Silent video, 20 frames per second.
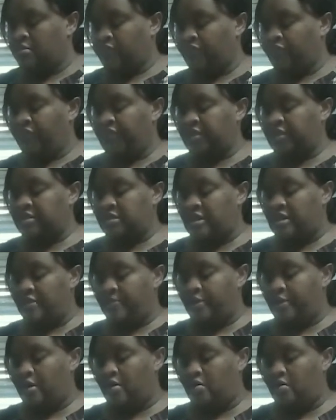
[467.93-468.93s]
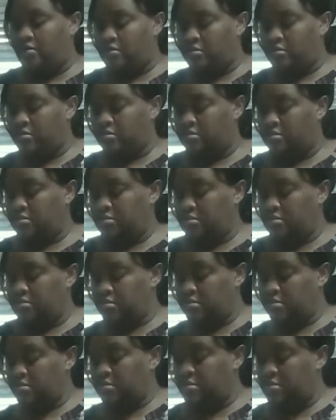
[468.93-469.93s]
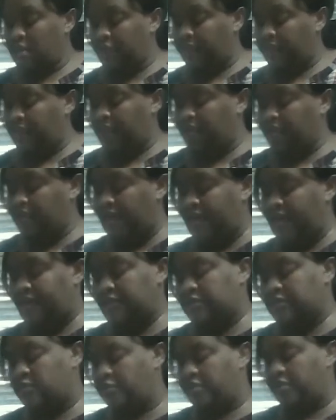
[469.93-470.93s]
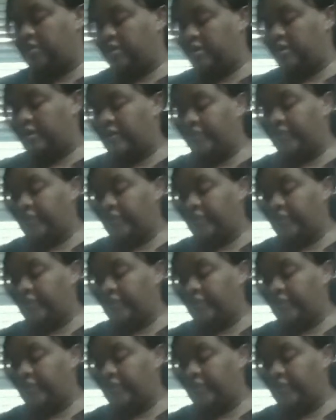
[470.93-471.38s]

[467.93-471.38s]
fixed gumbo, I think last weekend,